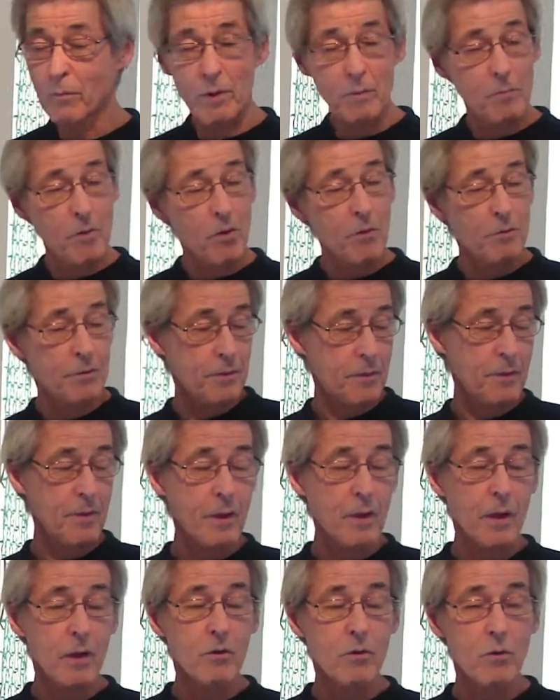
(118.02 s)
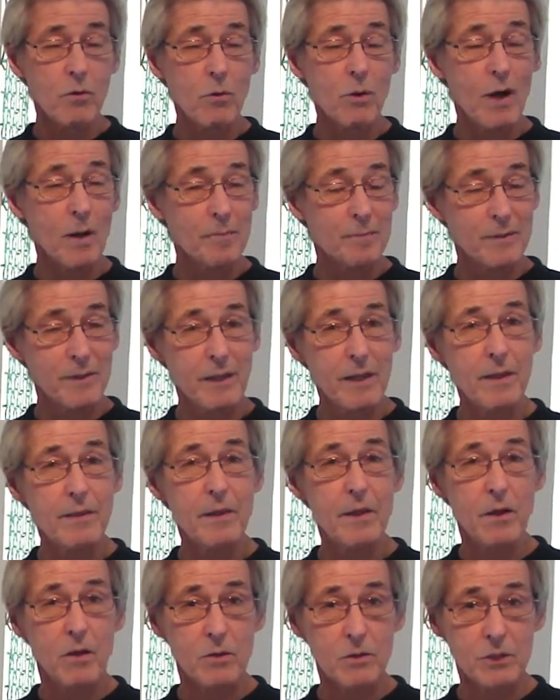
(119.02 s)
both grew up near
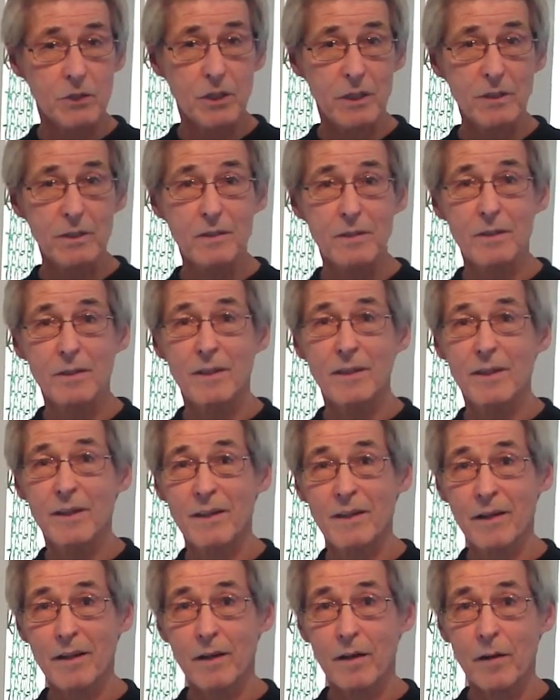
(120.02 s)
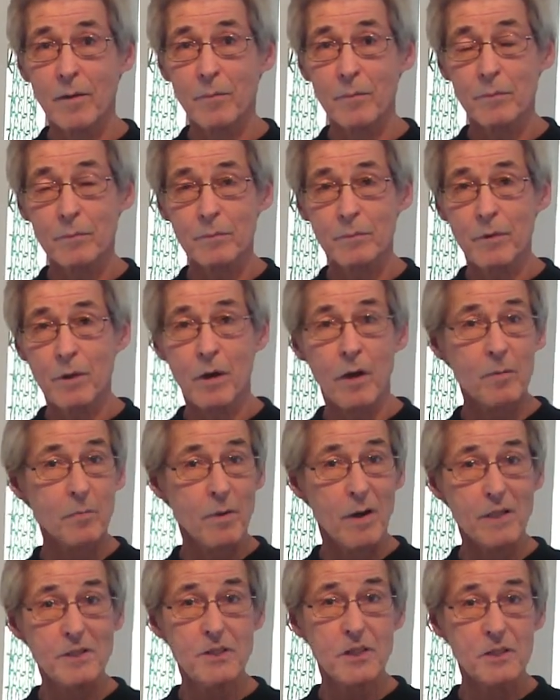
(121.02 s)
the ocean, on
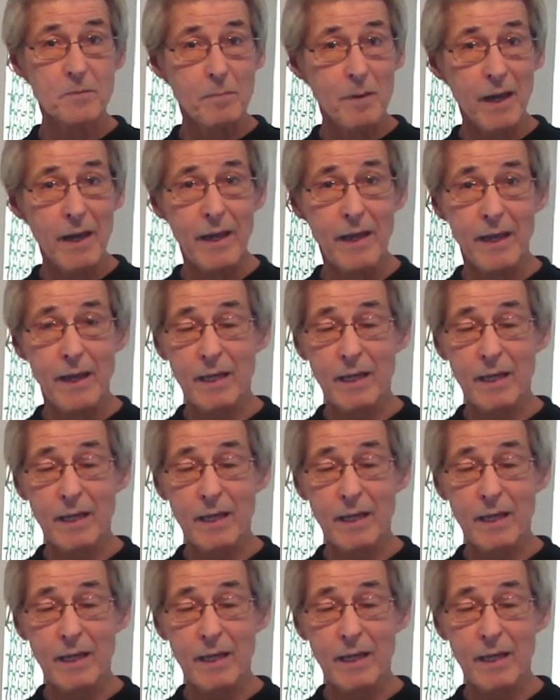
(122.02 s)
Buzzards Bay